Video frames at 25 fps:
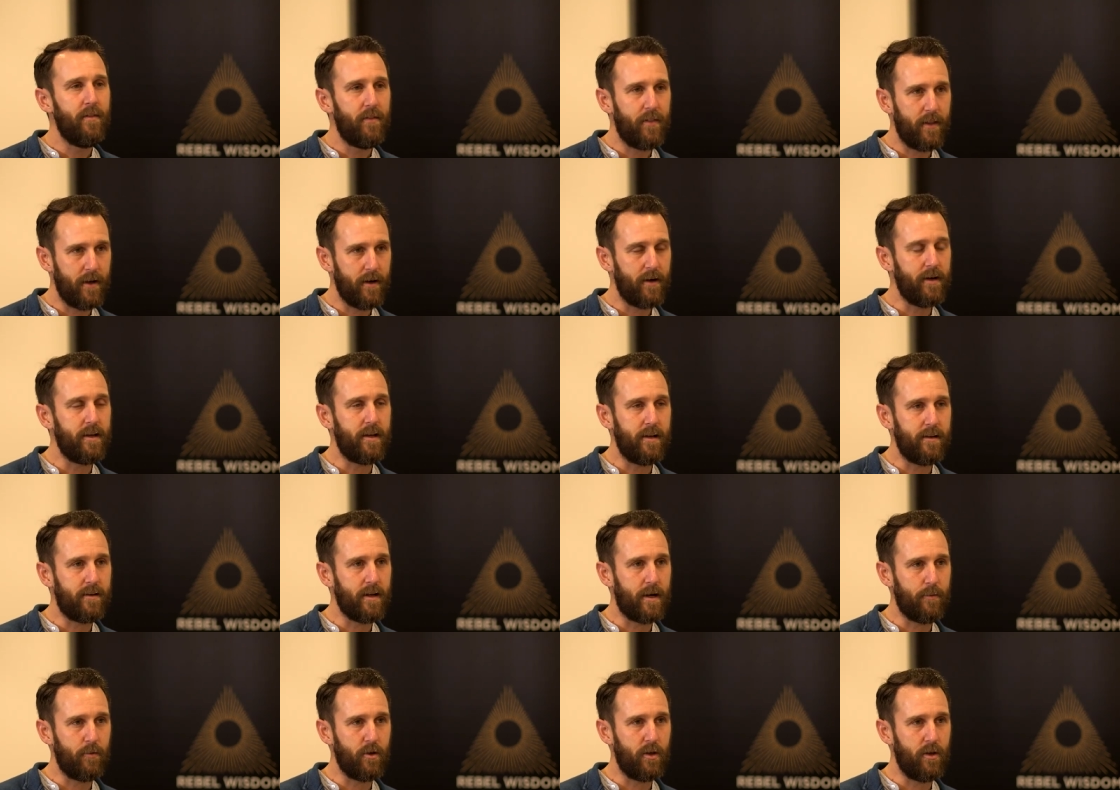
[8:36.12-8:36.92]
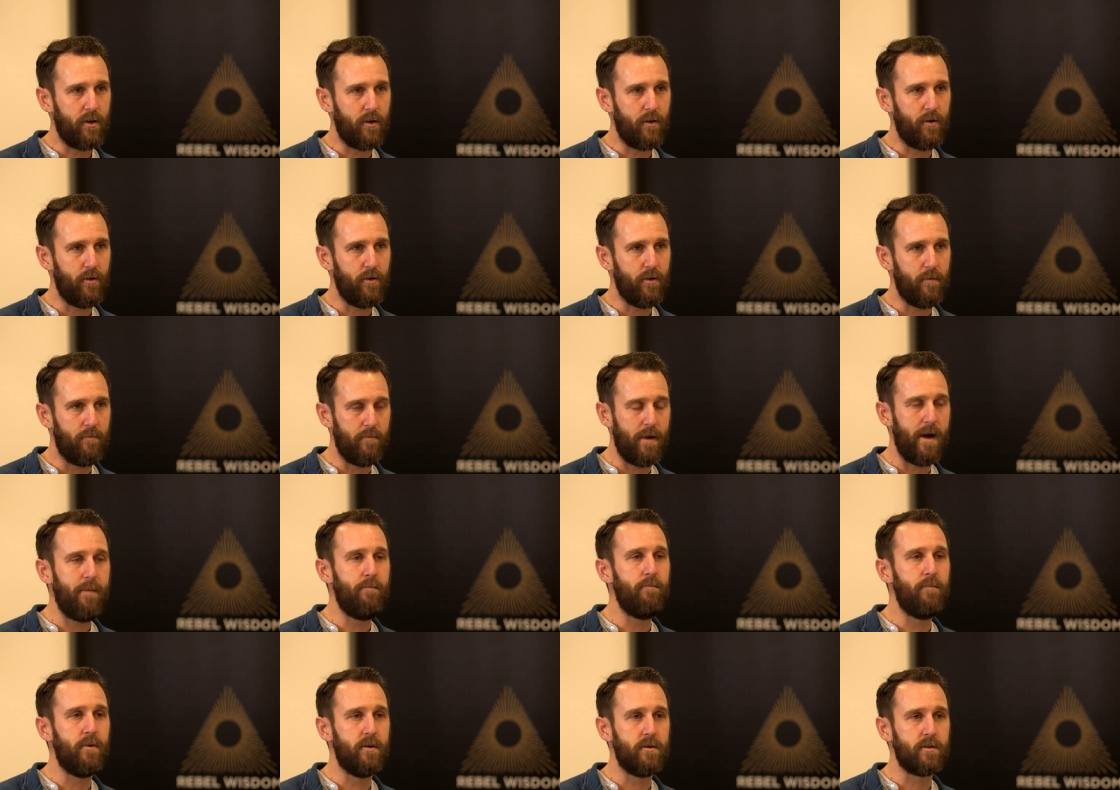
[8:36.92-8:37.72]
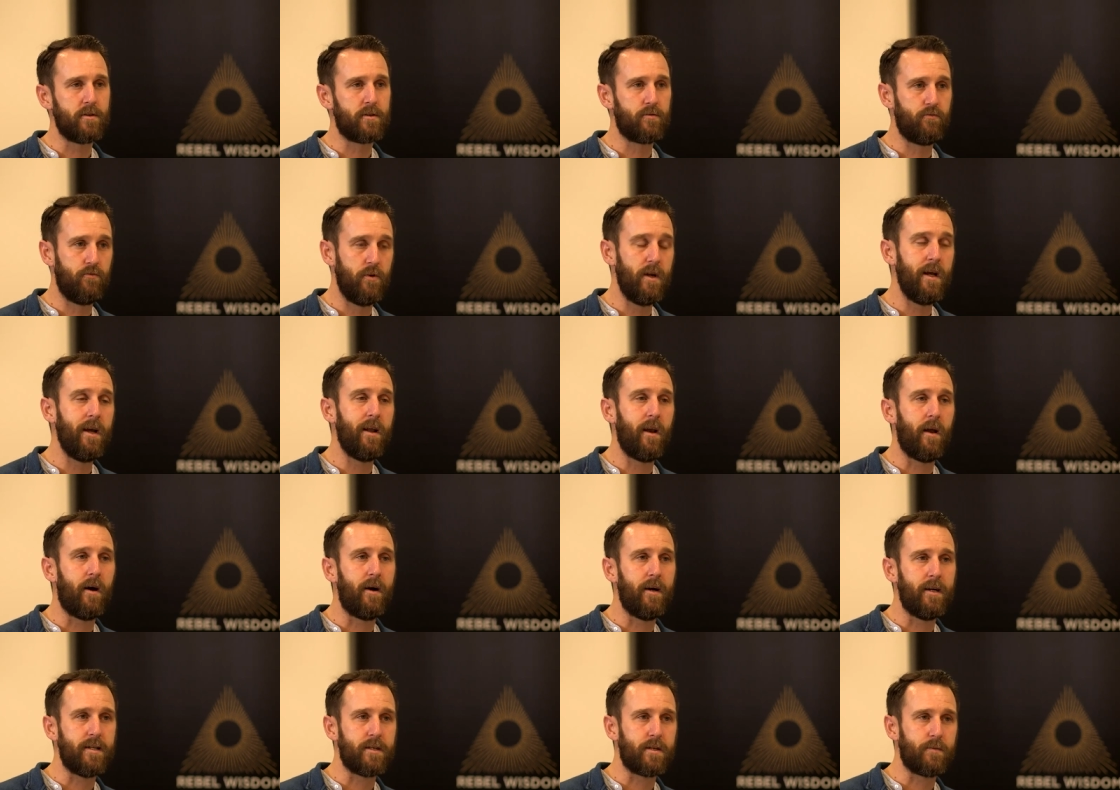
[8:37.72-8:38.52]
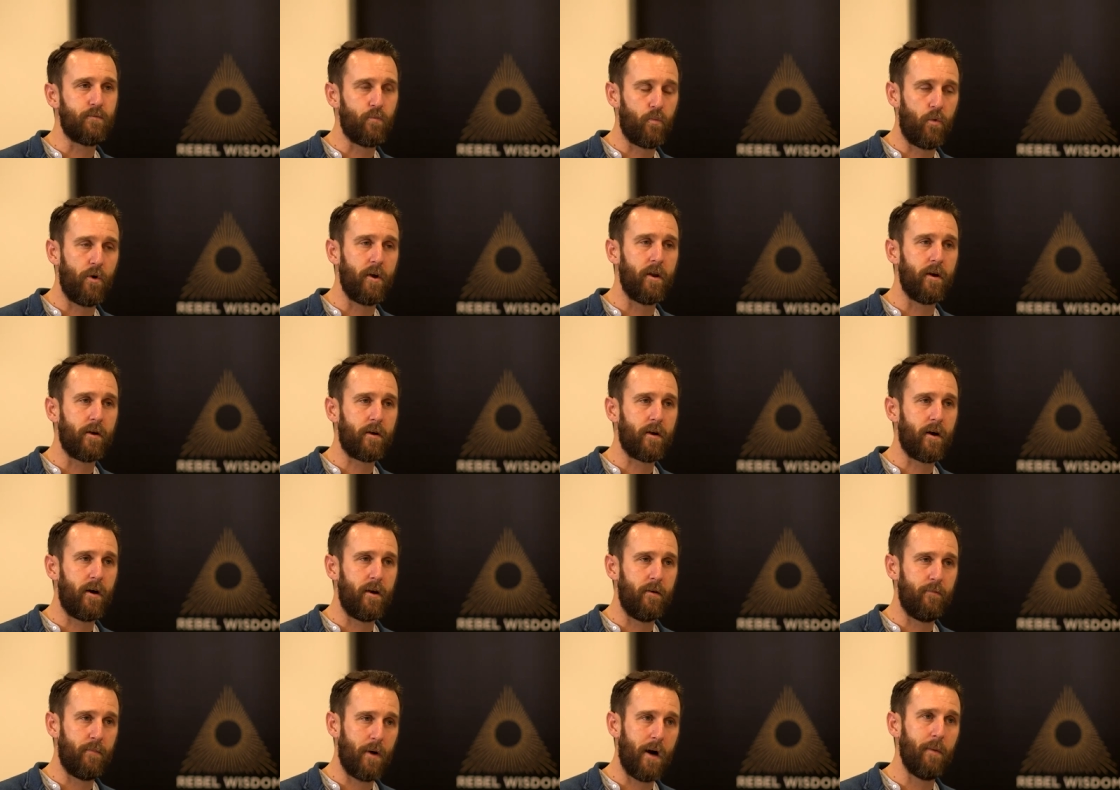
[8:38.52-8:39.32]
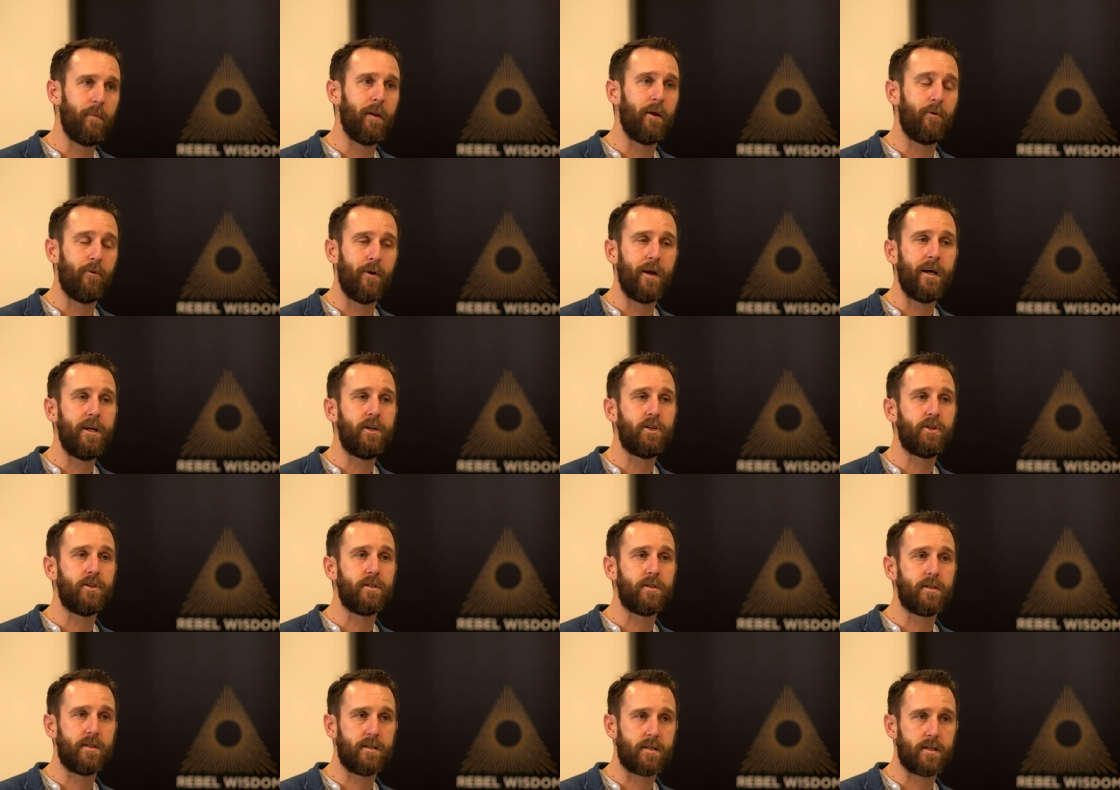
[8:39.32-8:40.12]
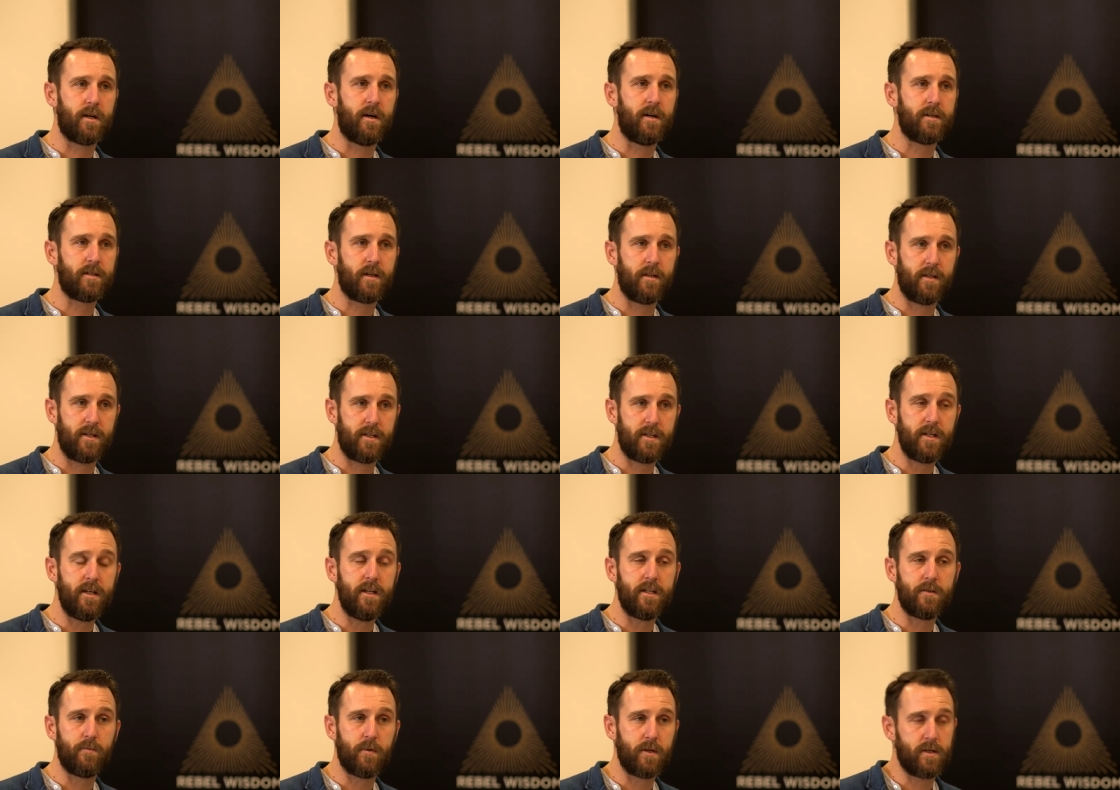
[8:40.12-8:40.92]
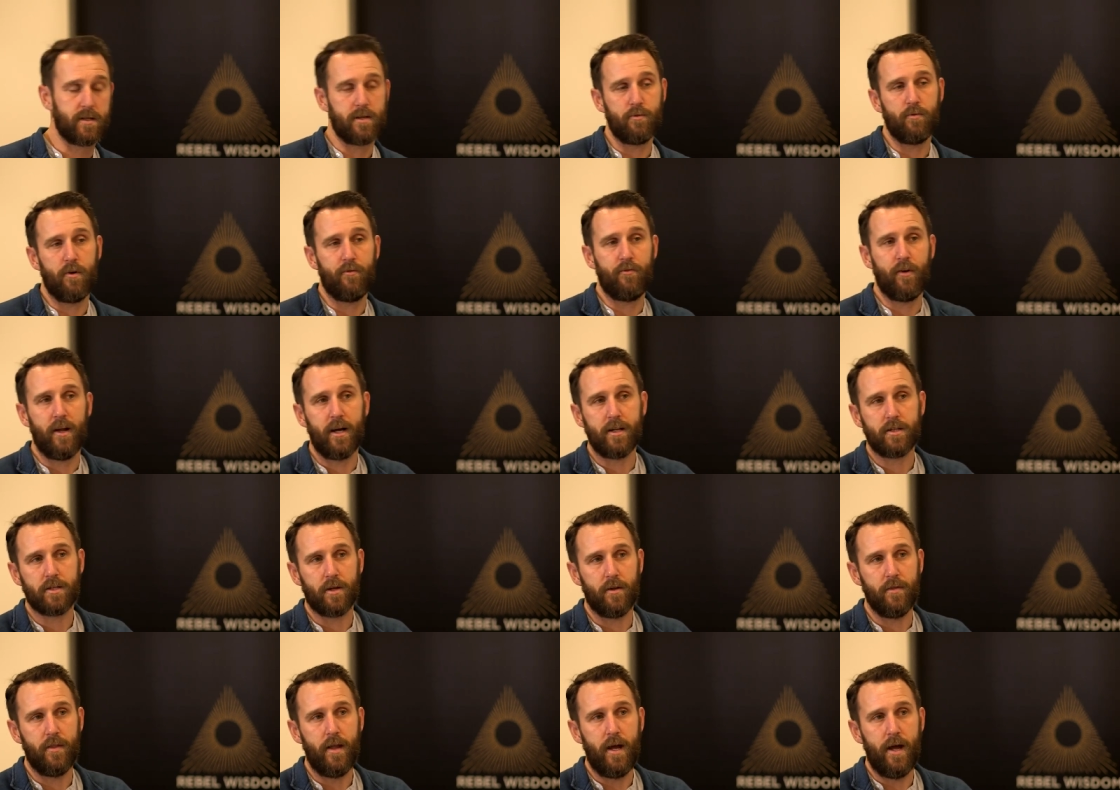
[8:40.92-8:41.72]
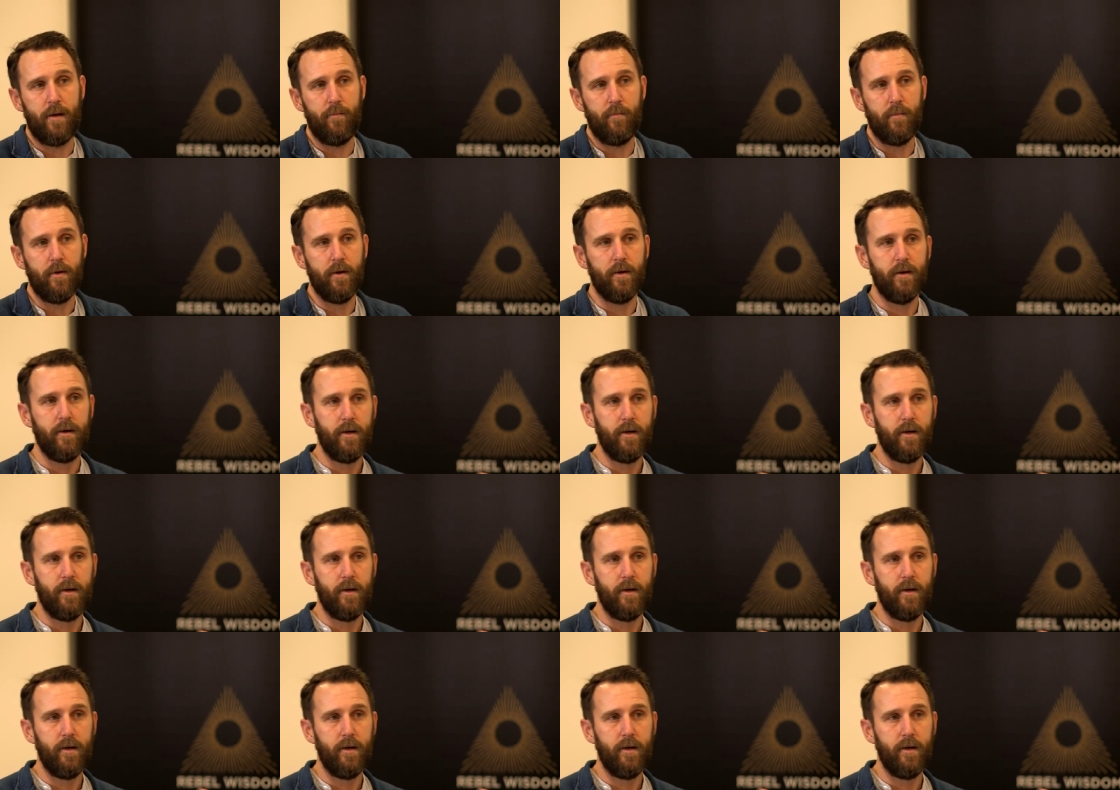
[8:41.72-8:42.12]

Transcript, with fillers: the IDW members realize what a kind of public relations disaster this is because it reflects on them.